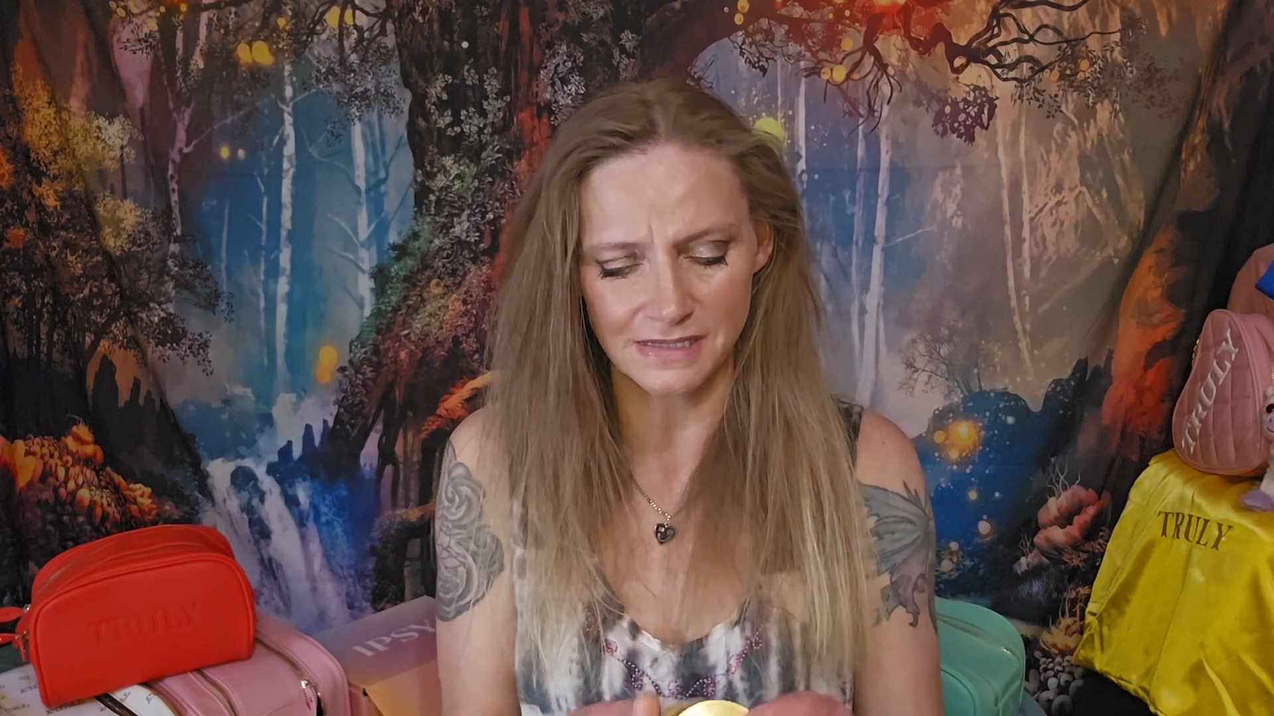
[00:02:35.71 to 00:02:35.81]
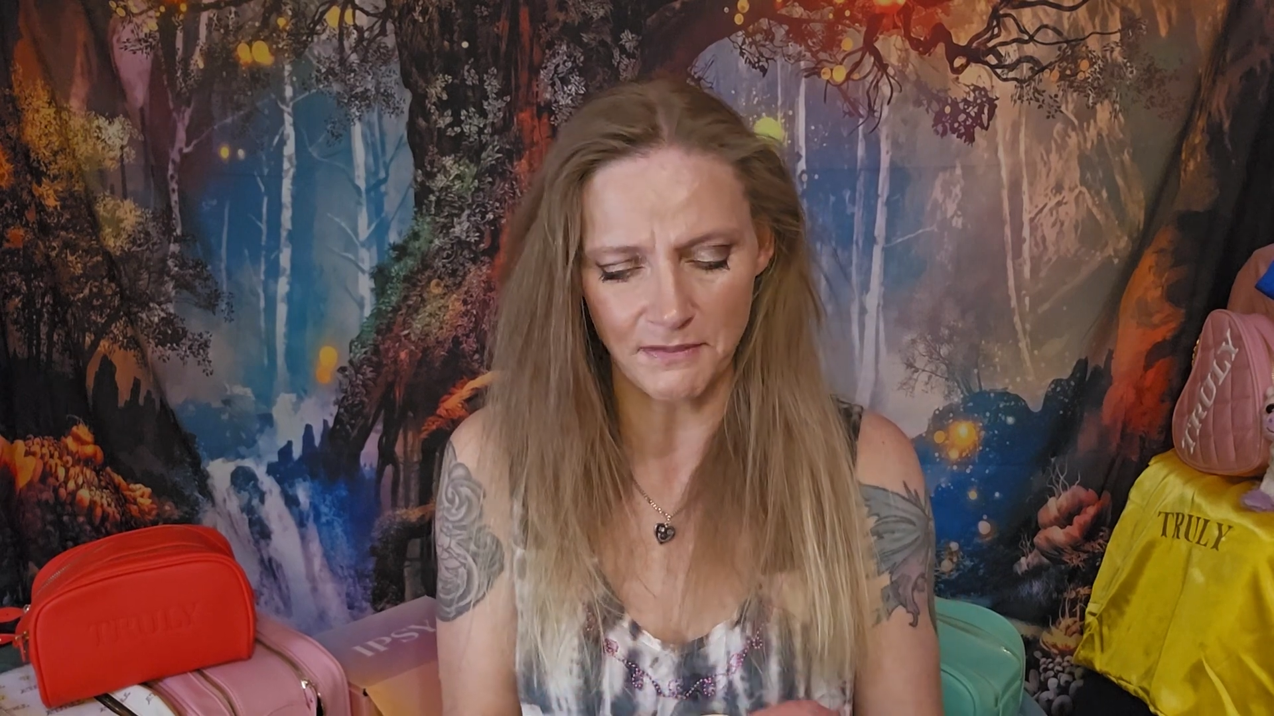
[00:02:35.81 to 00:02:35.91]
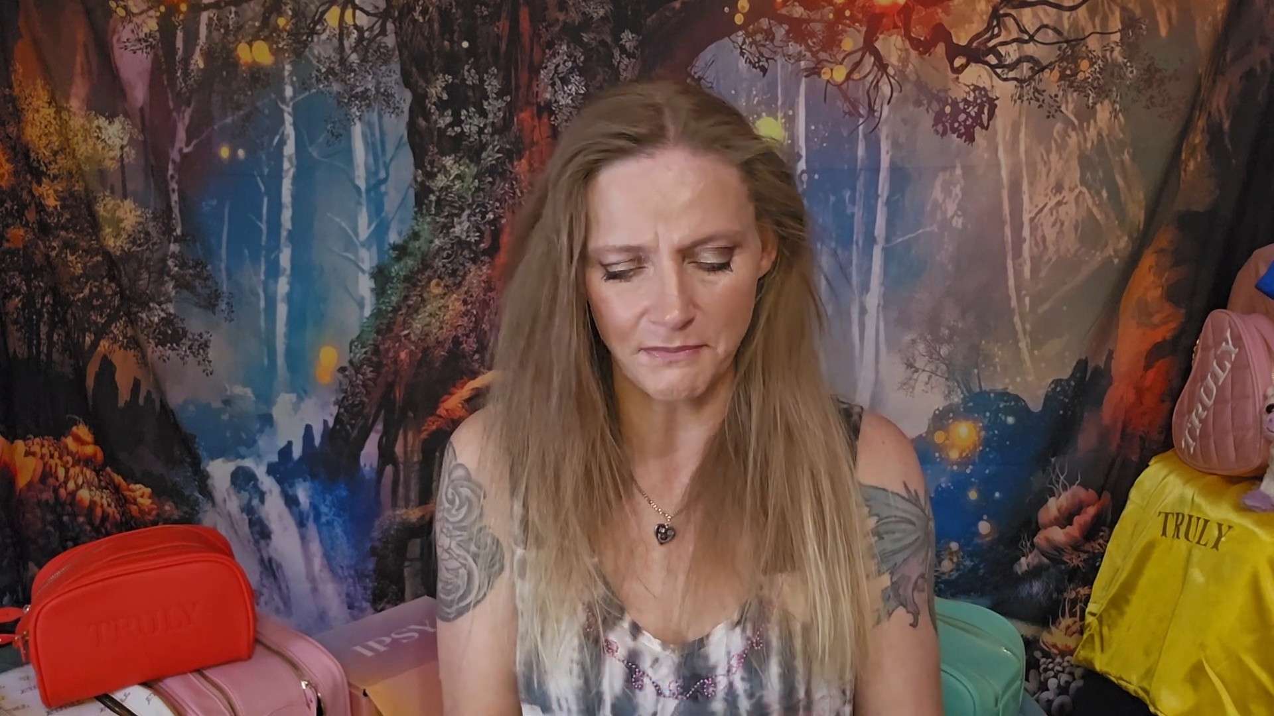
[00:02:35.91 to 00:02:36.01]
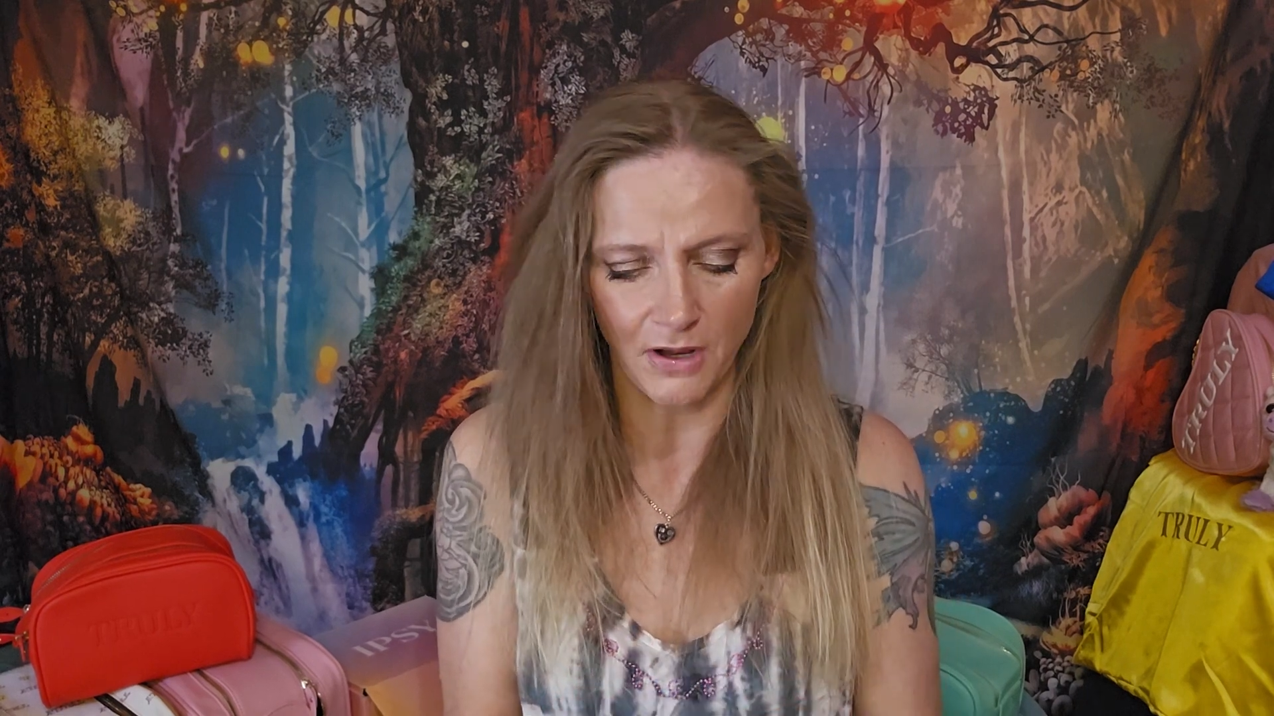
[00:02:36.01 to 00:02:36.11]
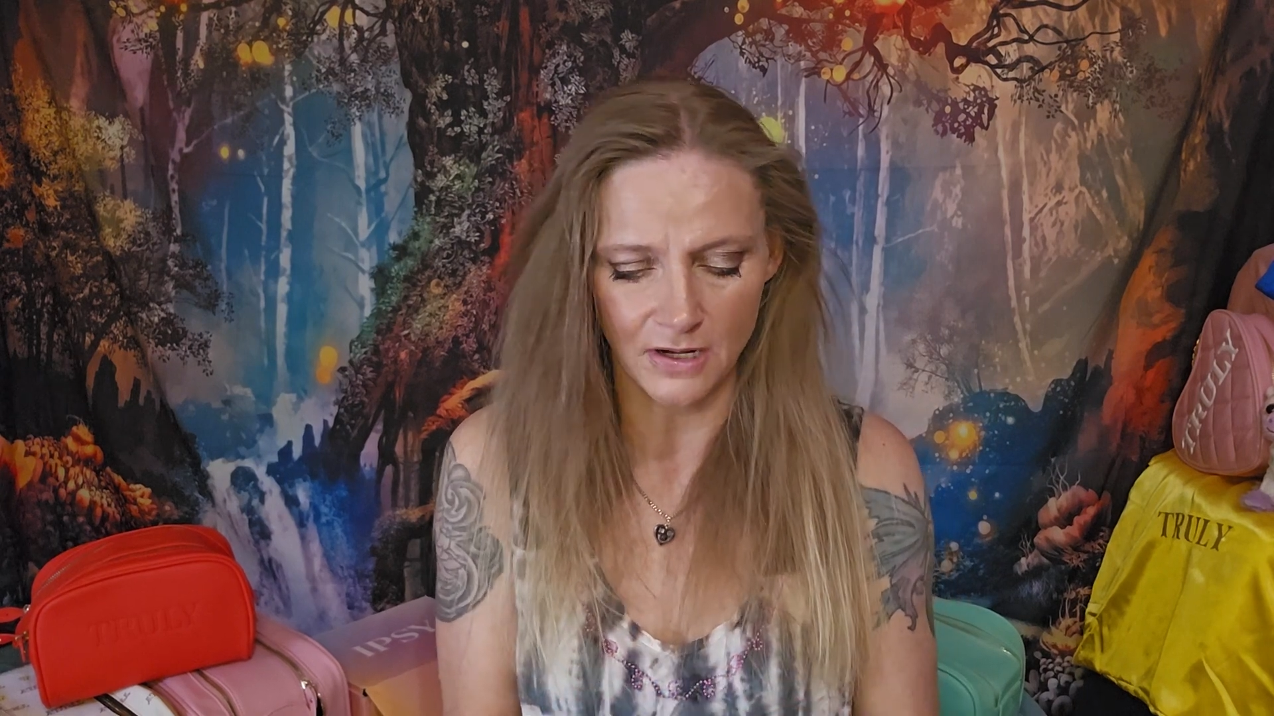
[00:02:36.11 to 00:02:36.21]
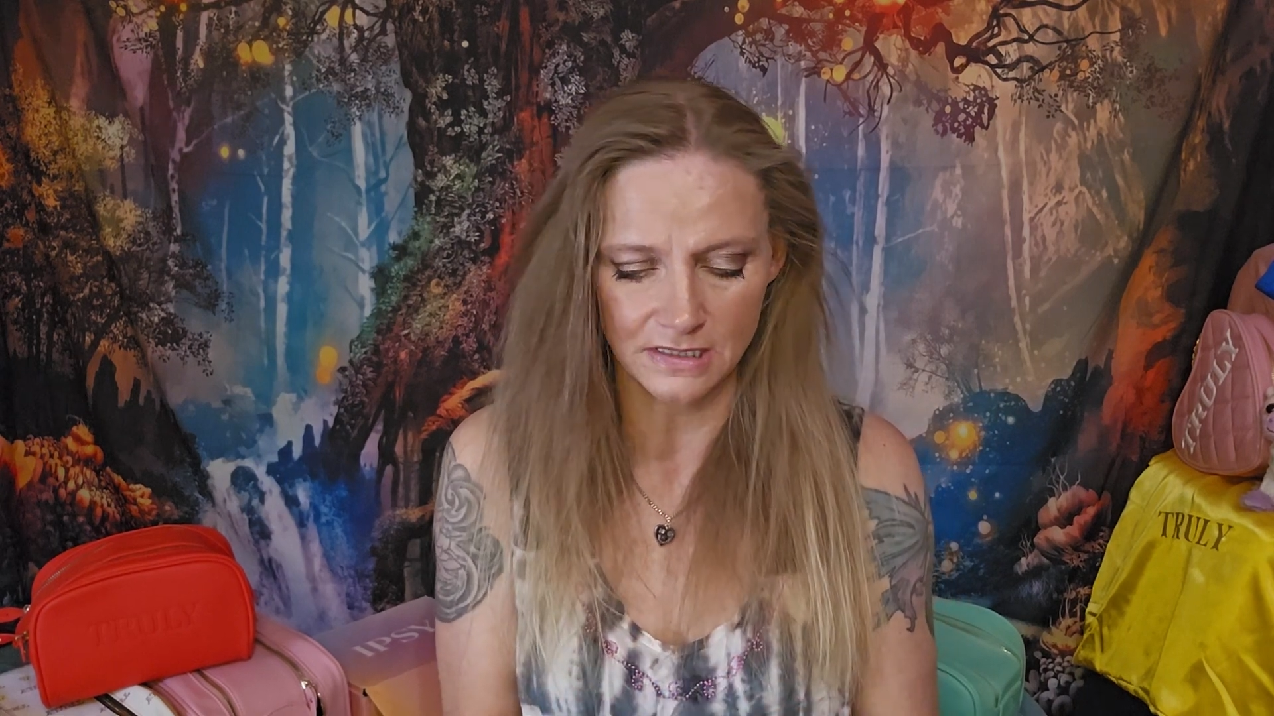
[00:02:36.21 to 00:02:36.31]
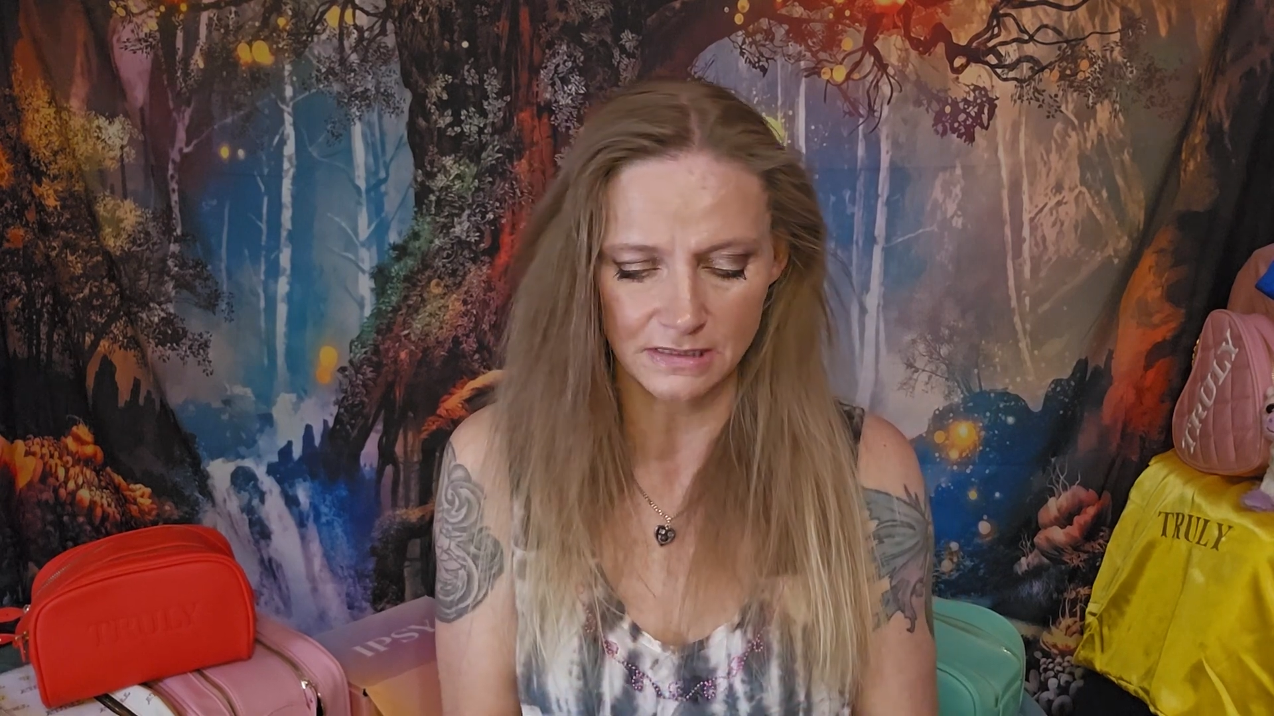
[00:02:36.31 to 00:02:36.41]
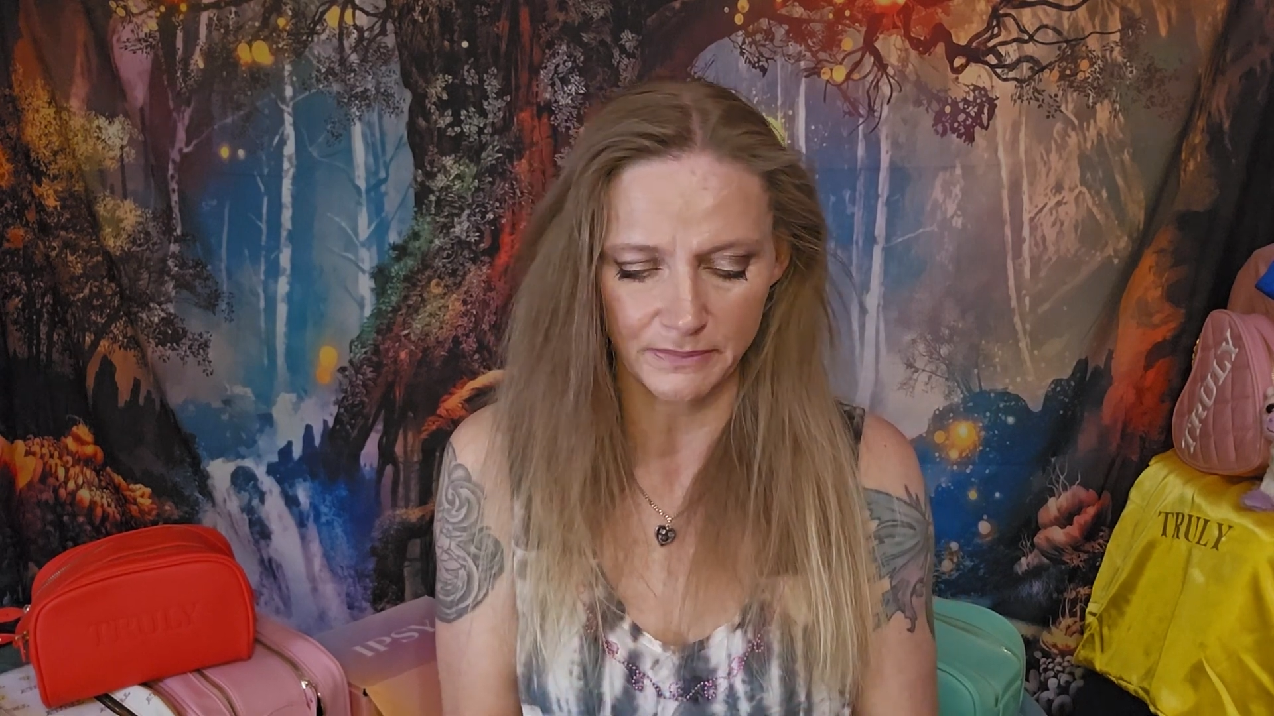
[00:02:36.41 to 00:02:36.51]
sub box,